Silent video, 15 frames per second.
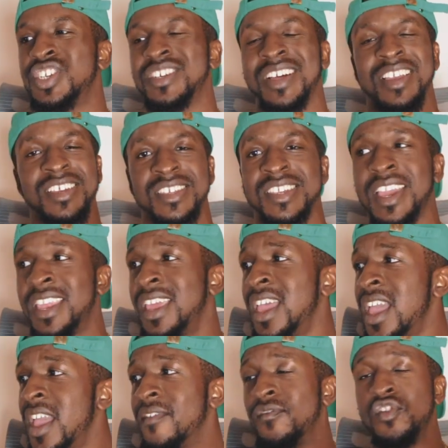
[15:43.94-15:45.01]
Like I said,
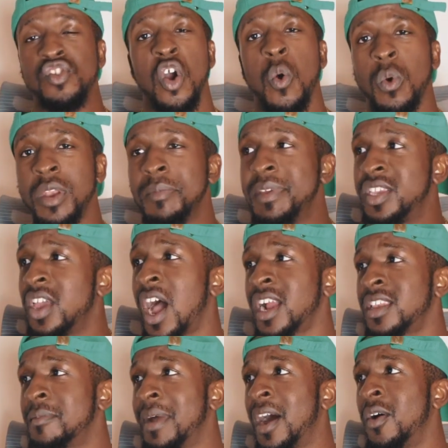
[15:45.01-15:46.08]
if you don't want to be
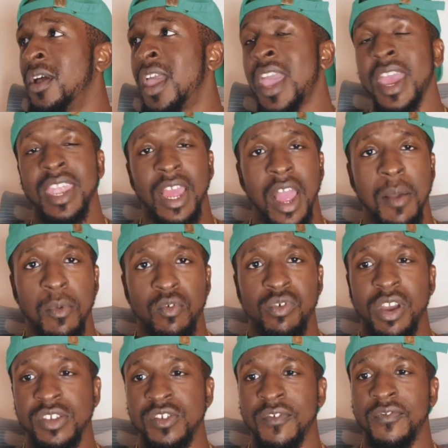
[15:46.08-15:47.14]
talked about and I come
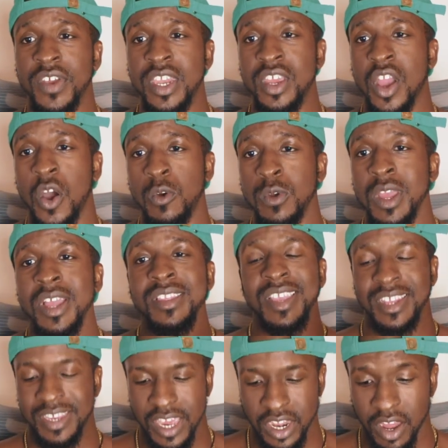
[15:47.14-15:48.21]
across your video,
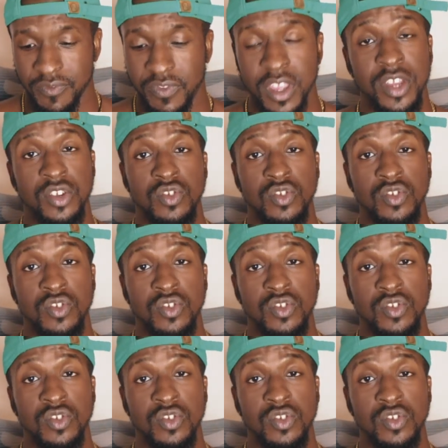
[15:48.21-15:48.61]
then get off the